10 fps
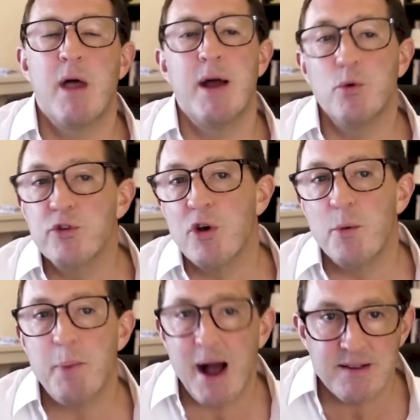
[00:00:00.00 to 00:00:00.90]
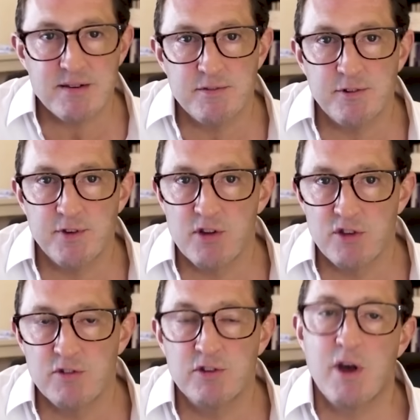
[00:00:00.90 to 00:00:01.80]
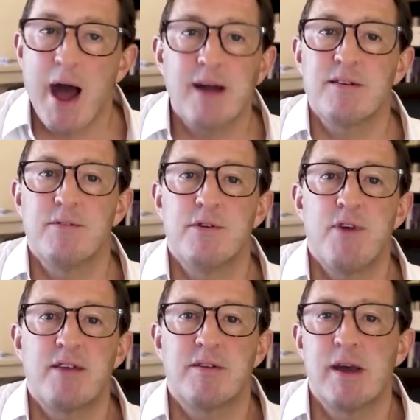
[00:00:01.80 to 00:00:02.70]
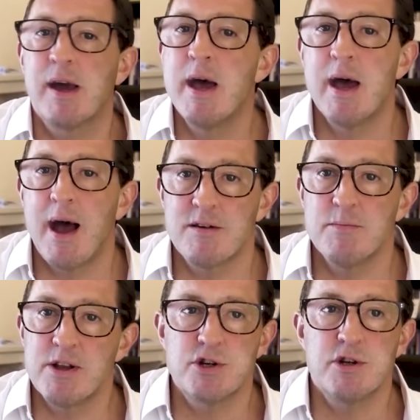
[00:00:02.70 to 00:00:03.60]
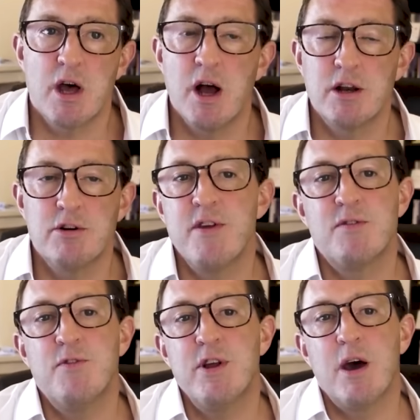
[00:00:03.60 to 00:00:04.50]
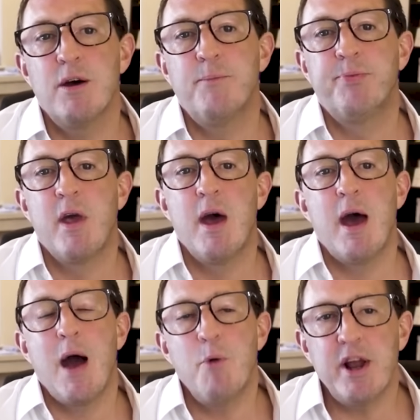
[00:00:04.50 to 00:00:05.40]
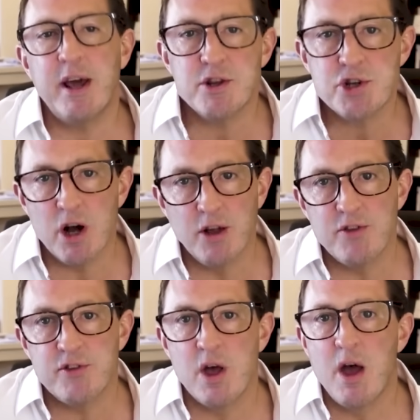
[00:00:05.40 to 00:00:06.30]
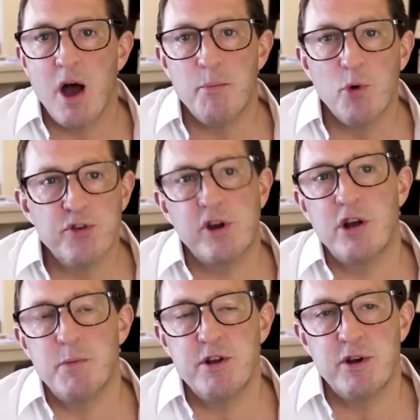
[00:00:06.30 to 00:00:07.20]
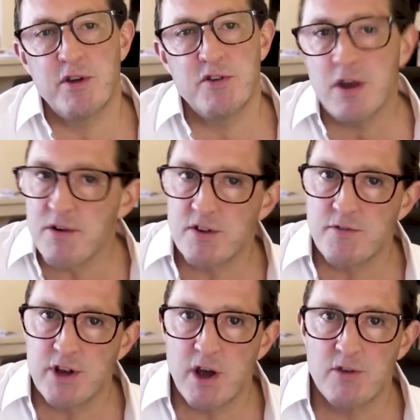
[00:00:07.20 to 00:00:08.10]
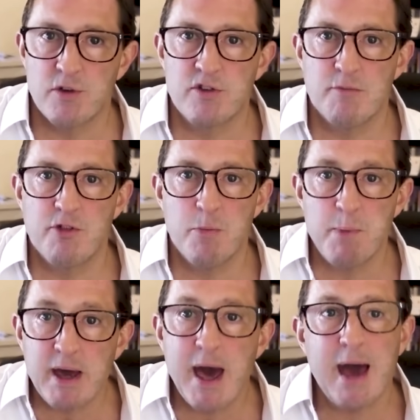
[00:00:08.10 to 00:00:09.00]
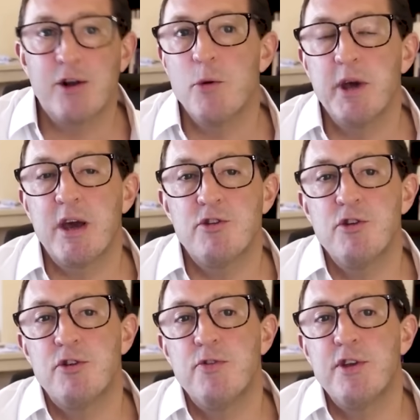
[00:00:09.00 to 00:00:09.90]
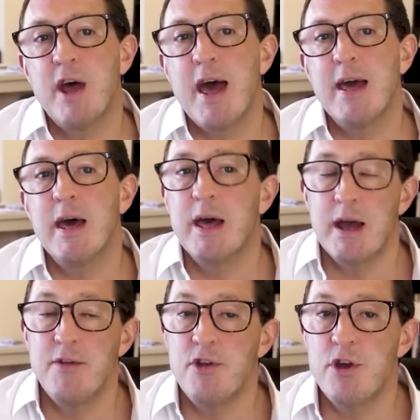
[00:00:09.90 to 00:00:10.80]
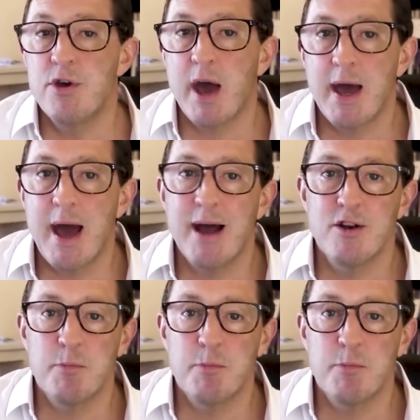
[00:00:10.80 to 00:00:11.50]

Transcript: and also on passive versus active investing, as I mentioned earlier in this video. And when I get a chance, I'm also going to be doing a series of videos on some of the big economic issues of the day in the UK and